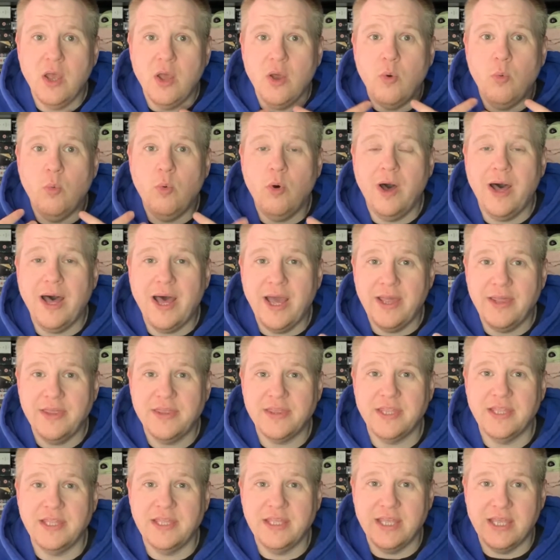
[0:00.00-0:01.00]
what I
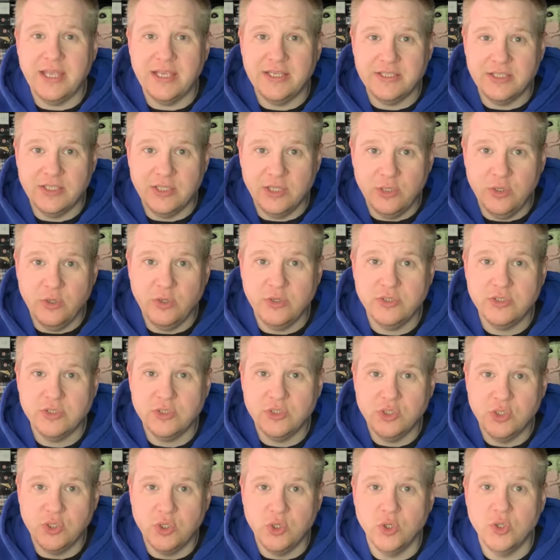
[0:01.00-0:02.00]
think looks
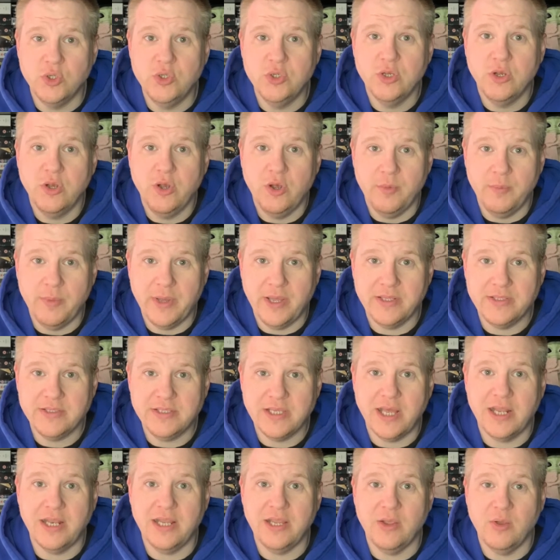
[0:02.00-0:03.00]
good on my
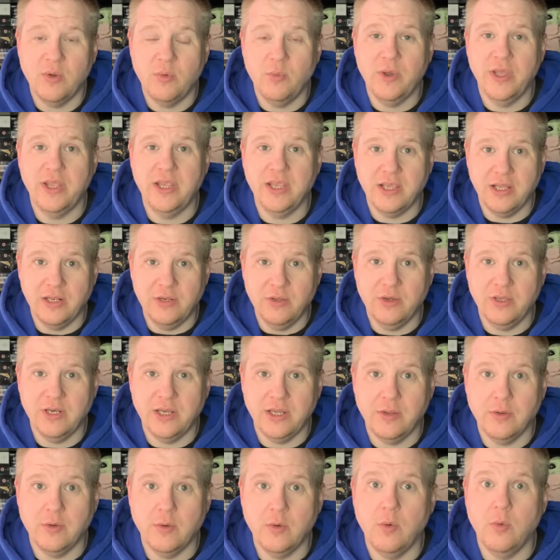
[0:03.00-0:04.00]
telly and where you can look at it
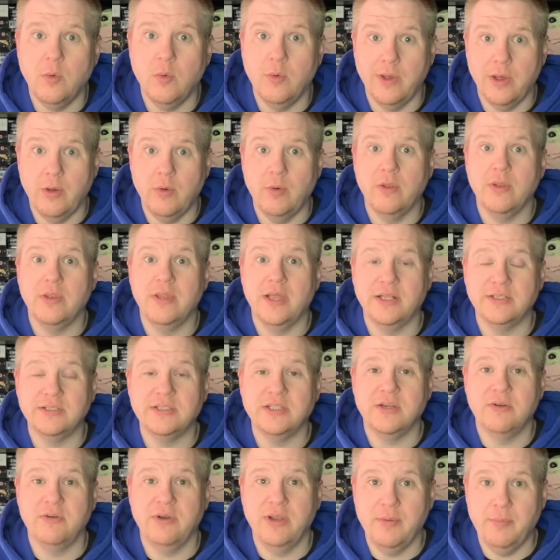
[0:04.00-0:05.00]
and go, wow, that's a
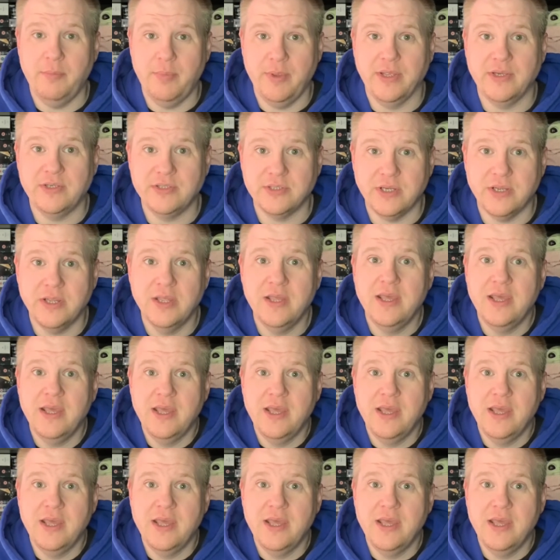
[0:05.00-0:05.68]
great picture.